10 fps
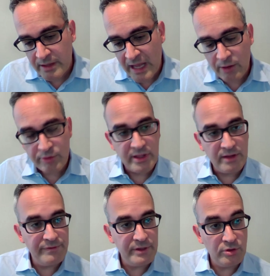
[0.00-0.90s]
how do they
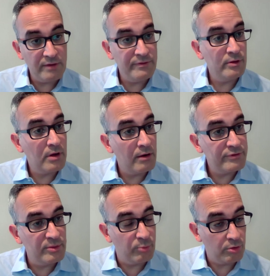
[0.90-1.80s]
feel? Do they feel
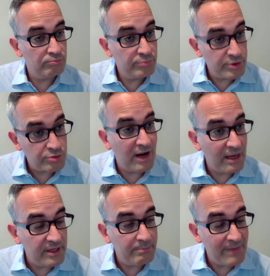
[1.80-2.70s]
comfortable
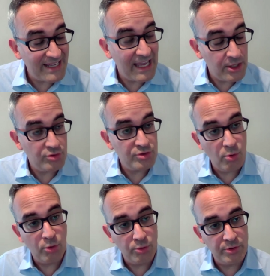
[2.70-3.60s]
prescribing medications to
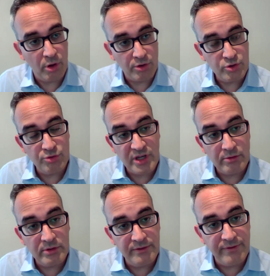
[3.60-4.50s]
older adults? You'll
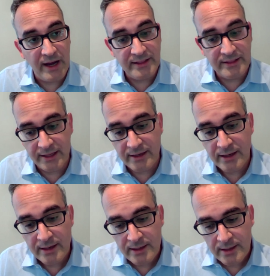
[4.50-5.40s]
generally find that
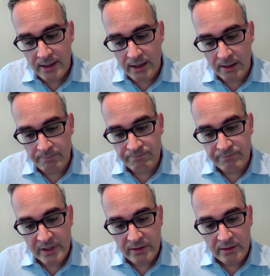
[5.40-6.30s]
um,
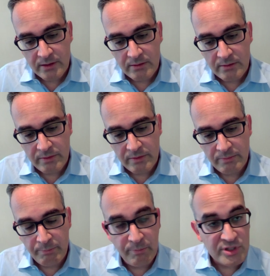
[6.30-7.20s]

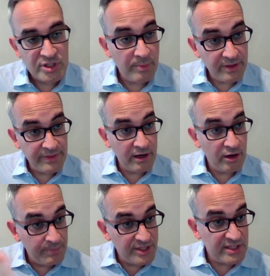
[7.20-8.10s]
some of the
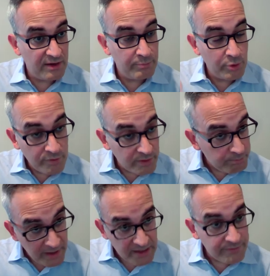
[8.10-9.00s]
therapies that have proven
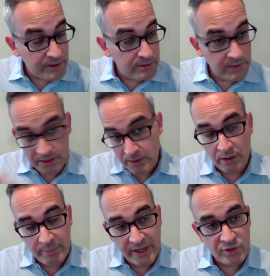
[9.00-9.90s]
benefit in
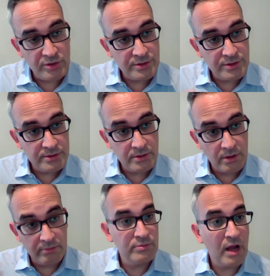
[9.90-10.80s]
younger patients
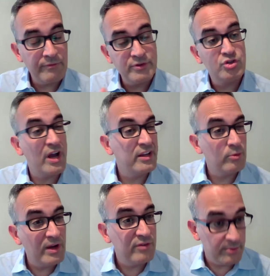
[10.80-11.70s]
are often shied
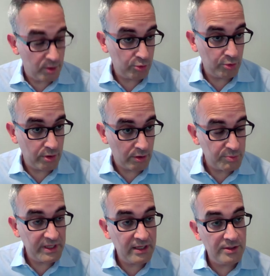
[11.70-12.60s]
away from in older adults
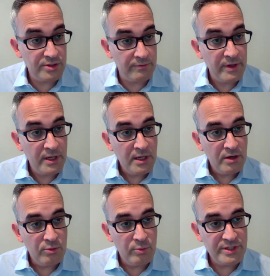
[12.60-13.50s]
because of
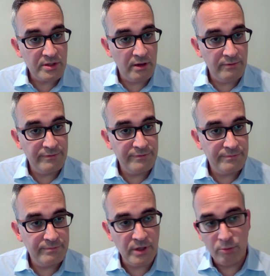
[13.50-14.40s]
risk of,
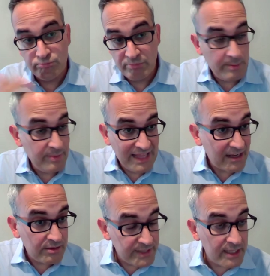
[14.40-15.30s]
you know, maybe
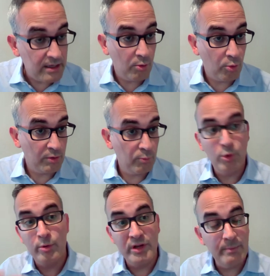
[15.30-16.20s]
lack of data or
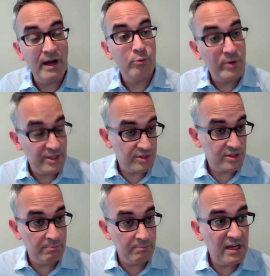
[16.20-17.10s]
worry about risk
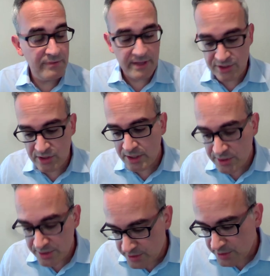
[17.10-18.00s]
and benefit. And studies
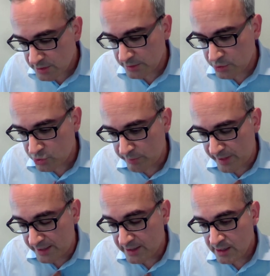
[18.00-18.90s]
consistently show
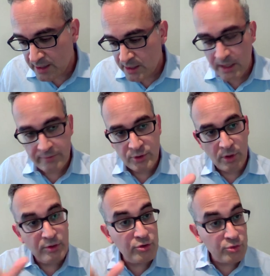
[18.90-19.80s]
that if you
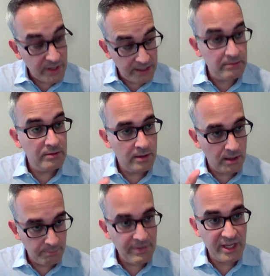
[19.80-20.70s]
undertreat
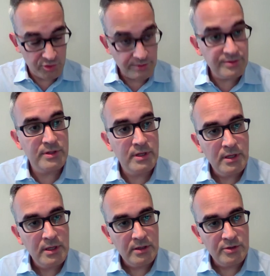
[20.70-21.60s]
uh, patients
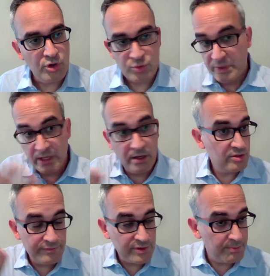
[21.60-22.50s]
just because
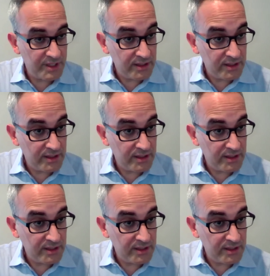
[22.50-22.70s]
of something